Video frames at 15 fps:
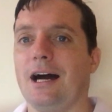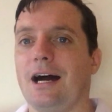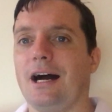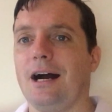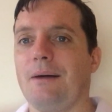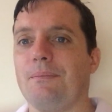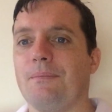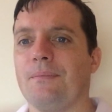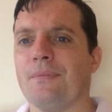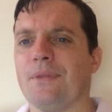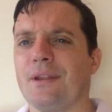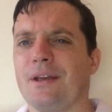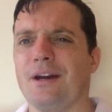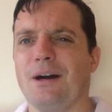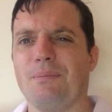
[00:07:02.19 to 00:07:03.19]
Um,
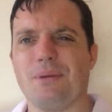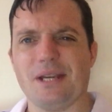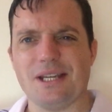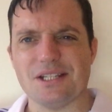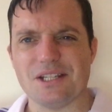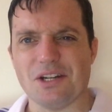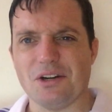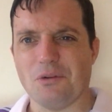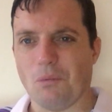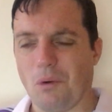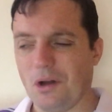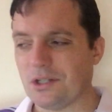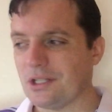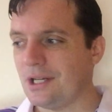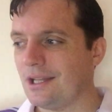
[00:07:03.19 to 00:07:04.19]
appeaser?
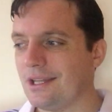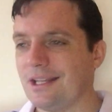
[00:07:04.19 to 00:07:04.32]
What?